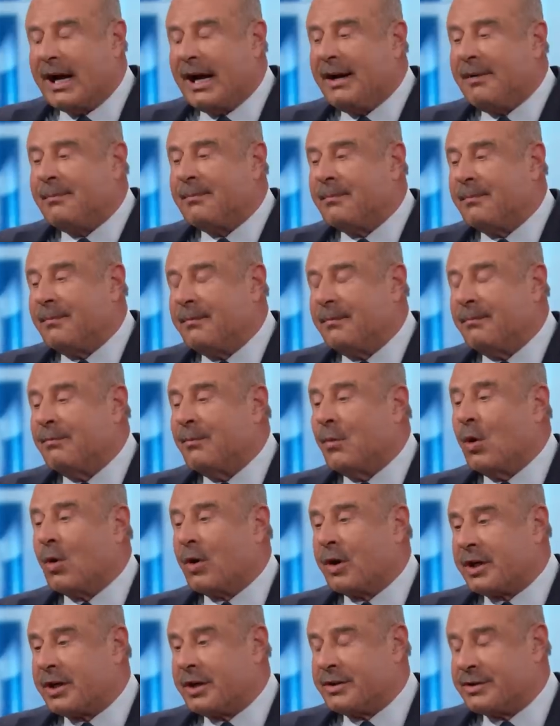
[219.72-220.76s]
I'm
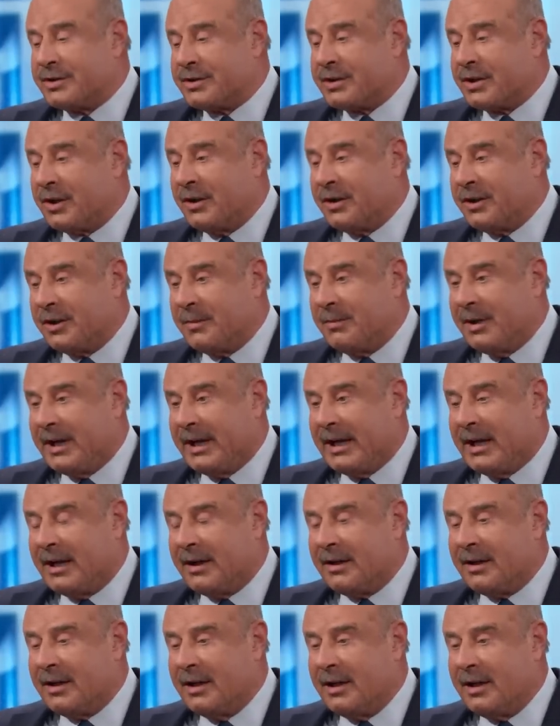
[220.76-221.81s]
more concerned
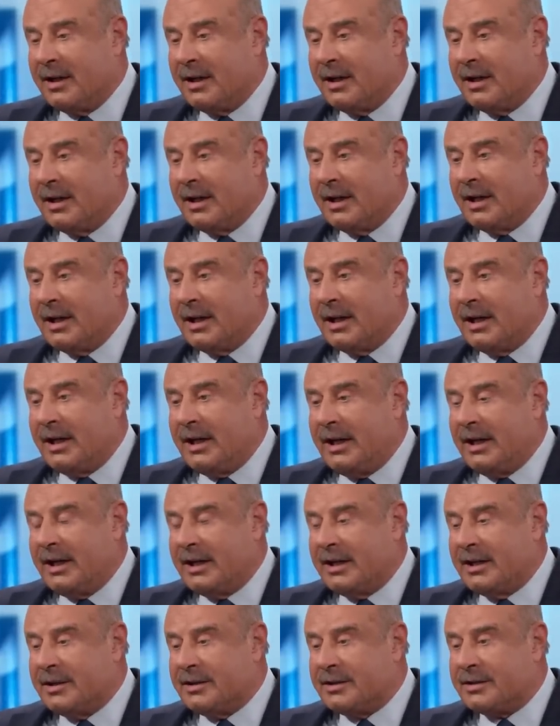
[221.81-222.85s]
about
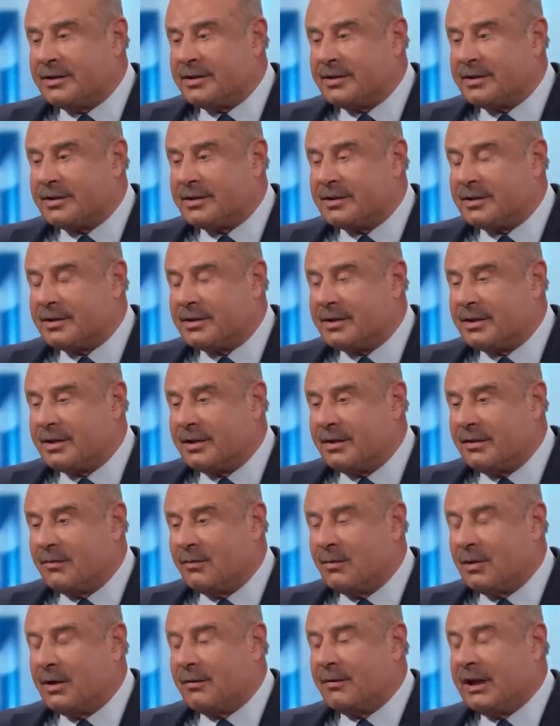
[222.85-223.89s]
is,
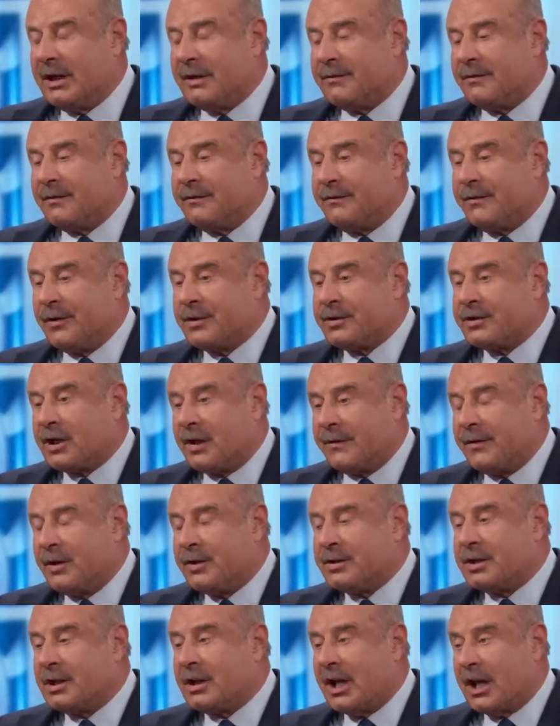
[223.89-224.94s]
well, and first off,
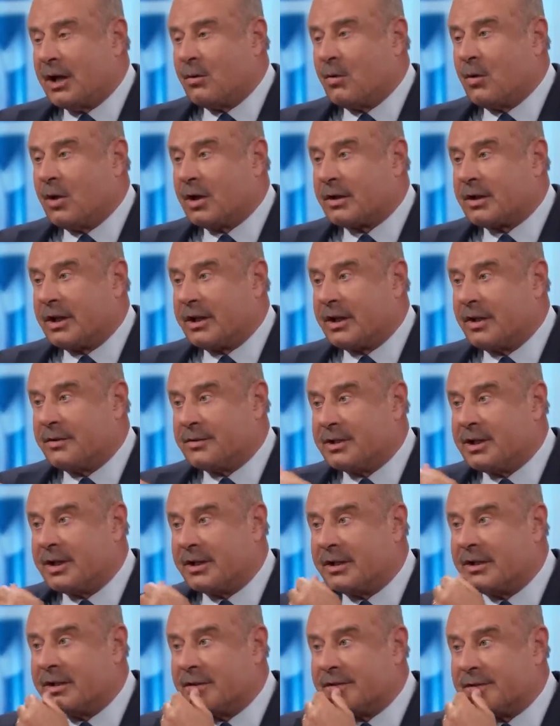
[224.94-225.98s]
there's a lot of work that goes
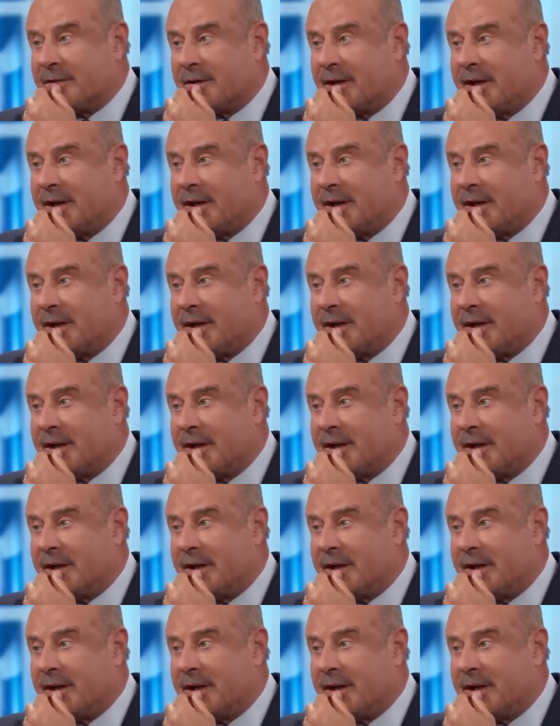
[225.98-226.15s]
into those,